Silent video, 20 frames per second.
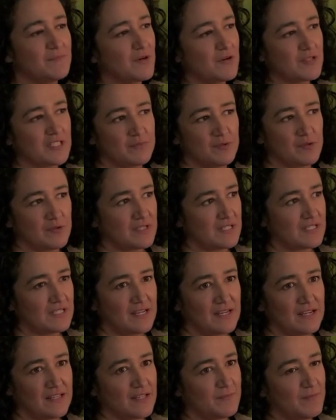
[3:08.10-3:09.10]
impossible to
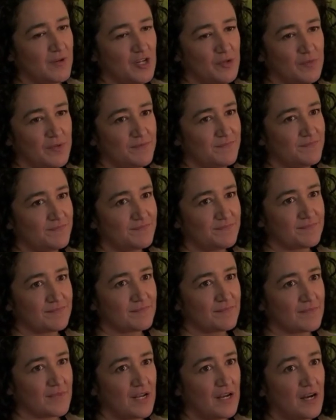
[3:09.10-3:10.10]
say at the moment.
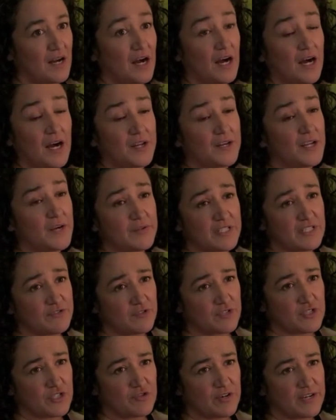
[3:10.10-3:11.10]
I know
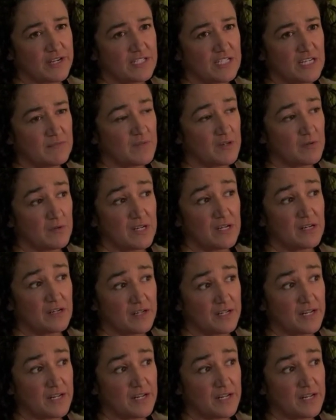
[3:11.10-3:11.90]
it's frustrating, but we are